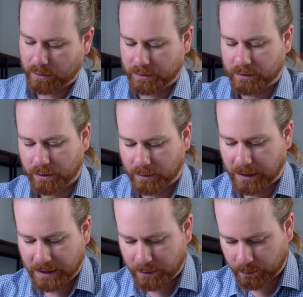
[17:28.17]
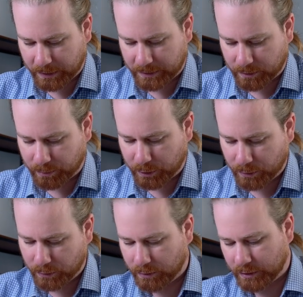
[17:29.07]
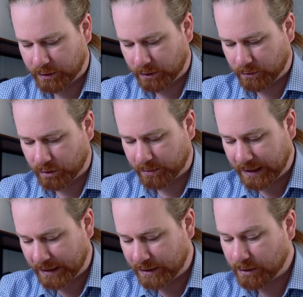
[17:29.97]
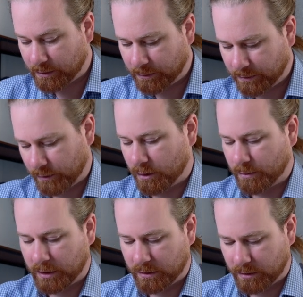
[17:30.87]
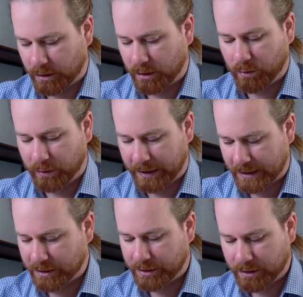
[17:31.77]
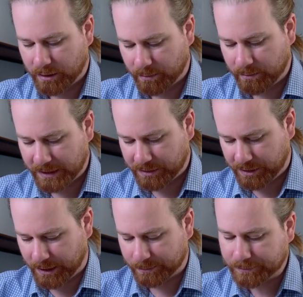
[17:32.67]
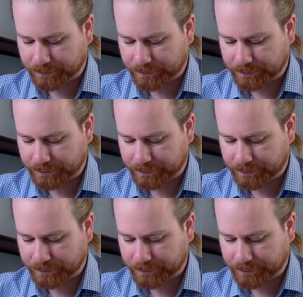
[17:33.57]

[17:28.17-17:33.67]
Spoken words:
So how is the pure salt obtained from the reaction mixture?